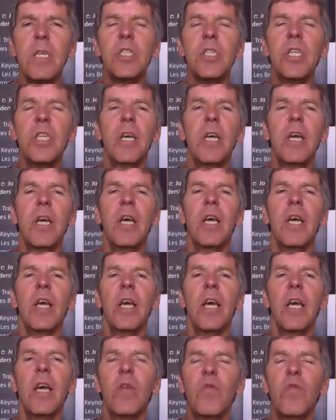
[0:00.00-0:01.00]
See,
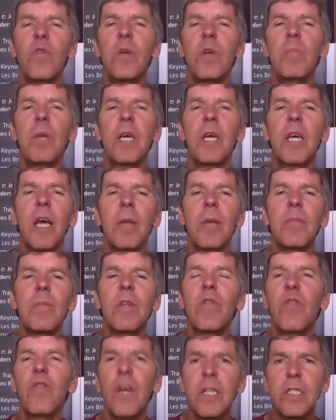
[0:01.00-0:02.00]
if we become
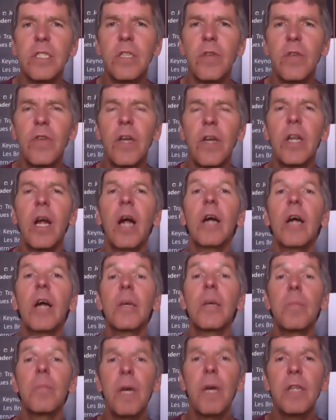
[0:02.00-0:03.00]
defensive and
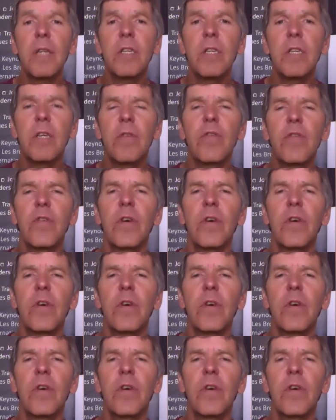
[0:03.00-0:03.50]
argumentative